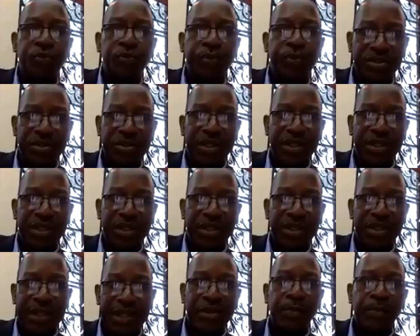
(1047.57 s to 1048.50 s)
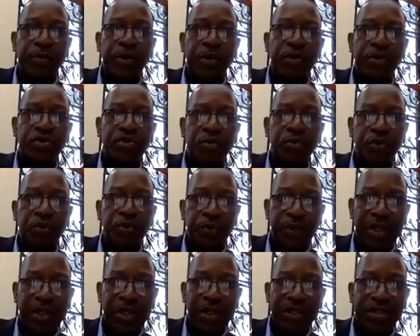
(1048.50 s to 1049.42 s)
pupillage, in
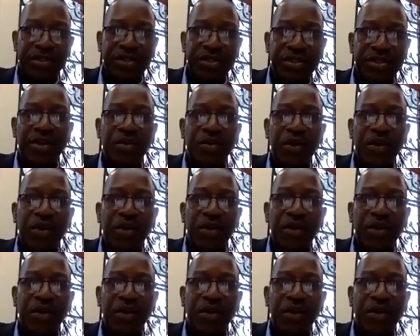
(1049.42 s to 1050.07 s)
compulsory pupillage,